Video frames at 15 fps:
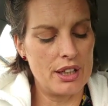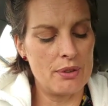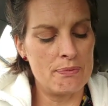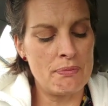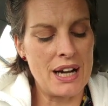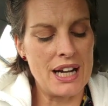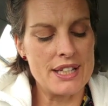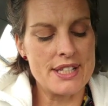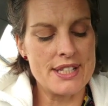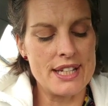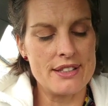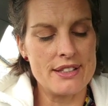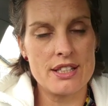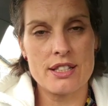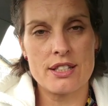My
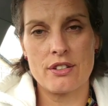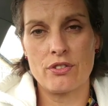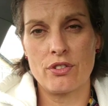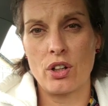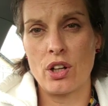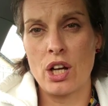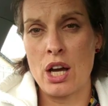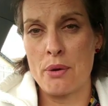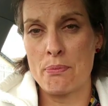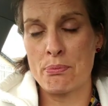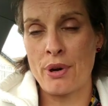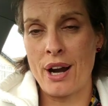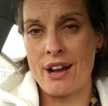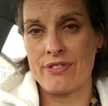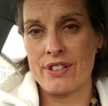sins at
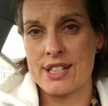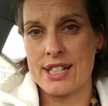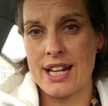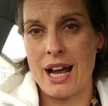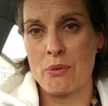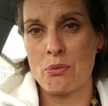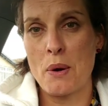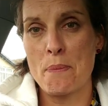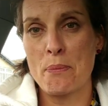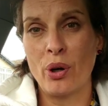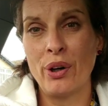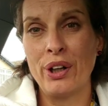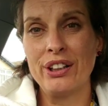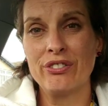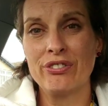breakfast time were
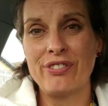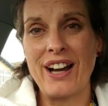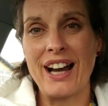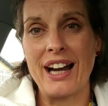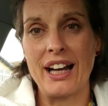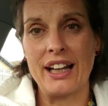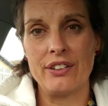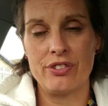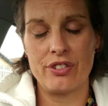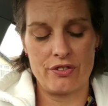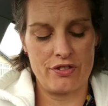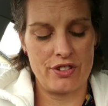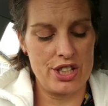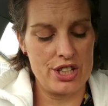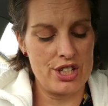0.5
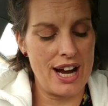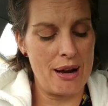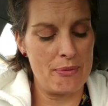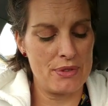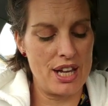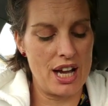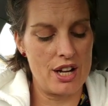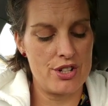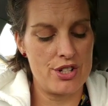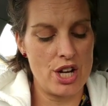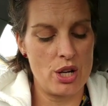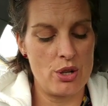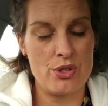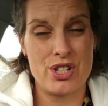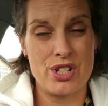for the jam that I
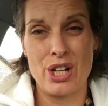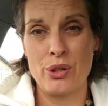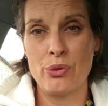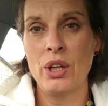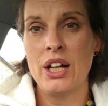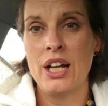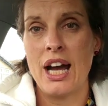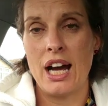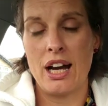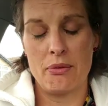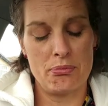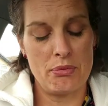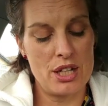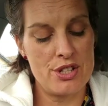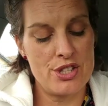showed you, and
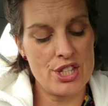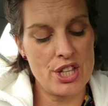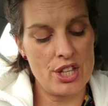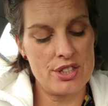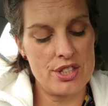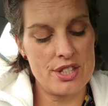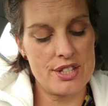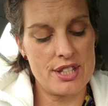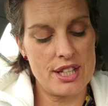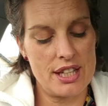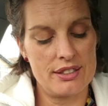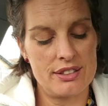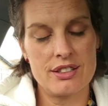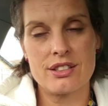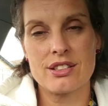my son's
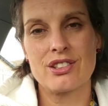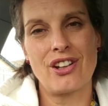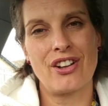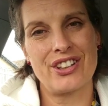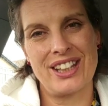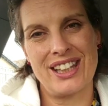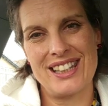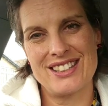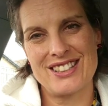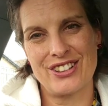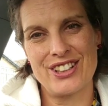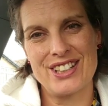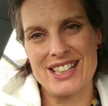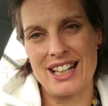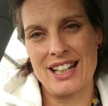sins, not that he's on
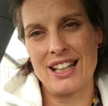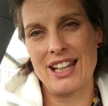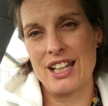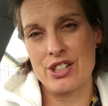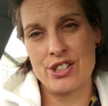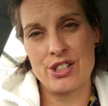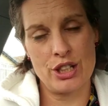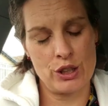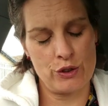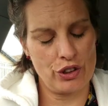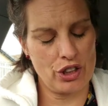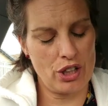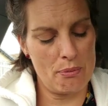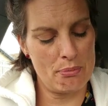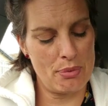a diet, it's just for
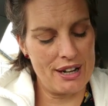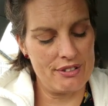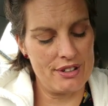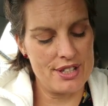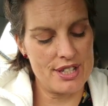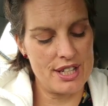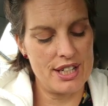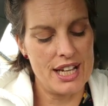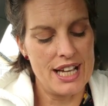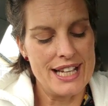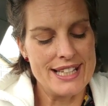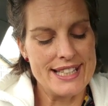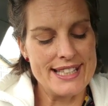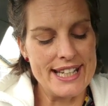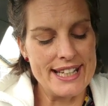comparison,
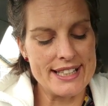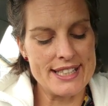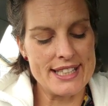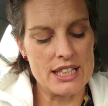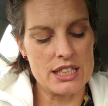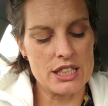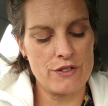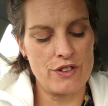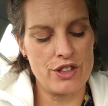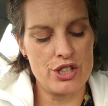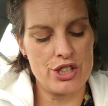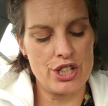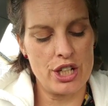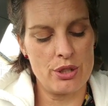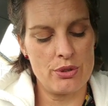6 sins for the
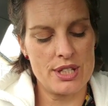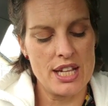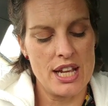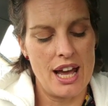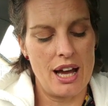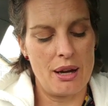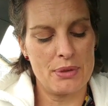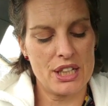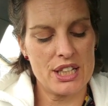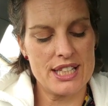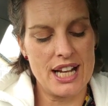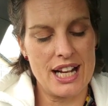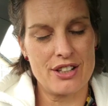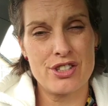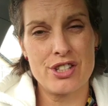juice, and because he
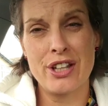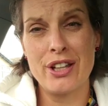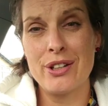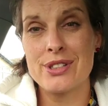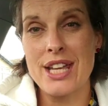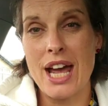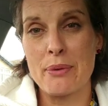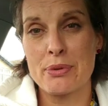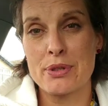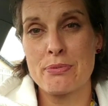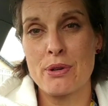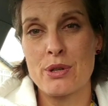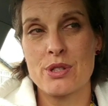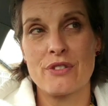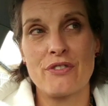had 2
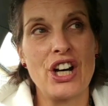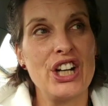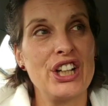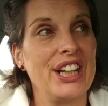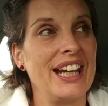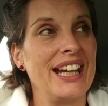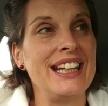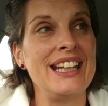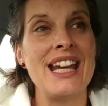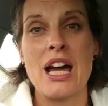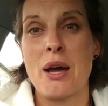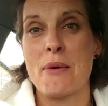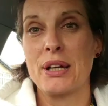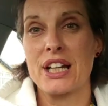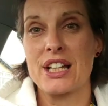tablespoons of honey,
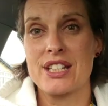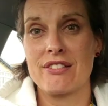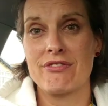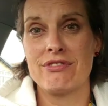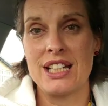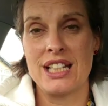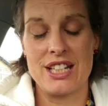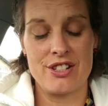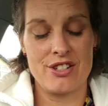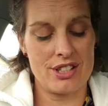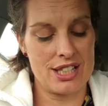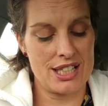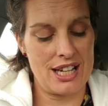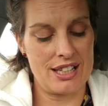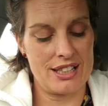because he really
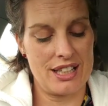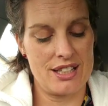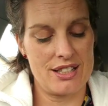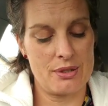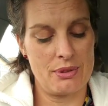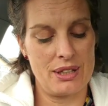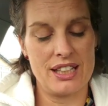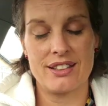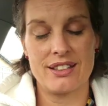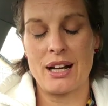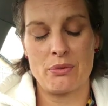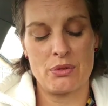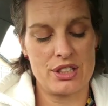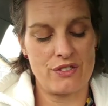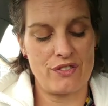does like it sweet,
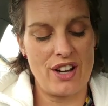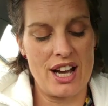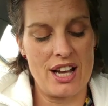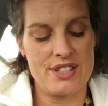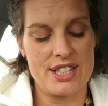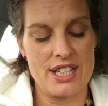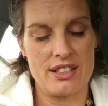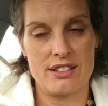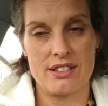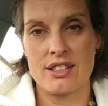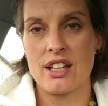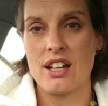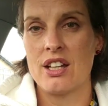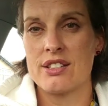that was 5 sins.